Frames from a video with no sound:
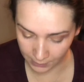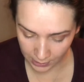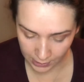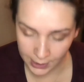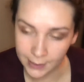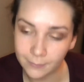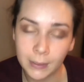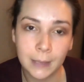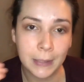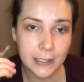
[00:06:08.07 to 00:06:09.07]
gonna take
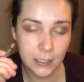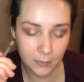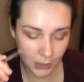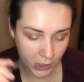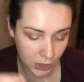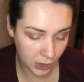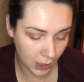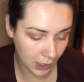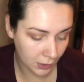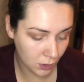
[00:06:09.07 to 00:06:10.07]
my pencil brush
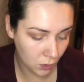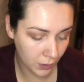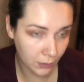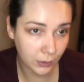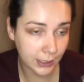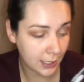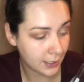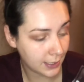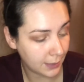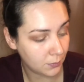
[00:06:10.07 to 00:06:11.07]
and go in with that
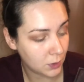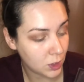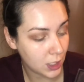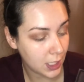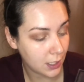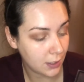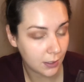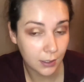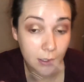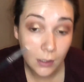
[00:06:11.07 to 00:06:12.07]
same shade.
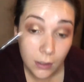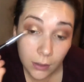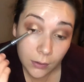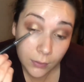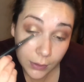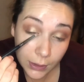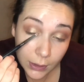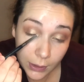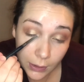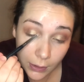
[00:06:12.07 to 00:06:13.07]
Really
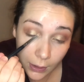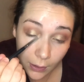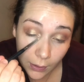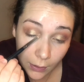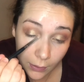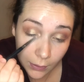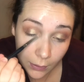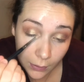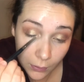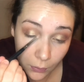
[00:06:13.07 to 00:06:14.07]
get that on the
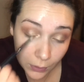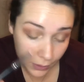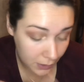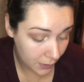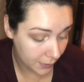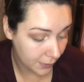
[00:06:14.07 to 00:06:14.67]
inner corner.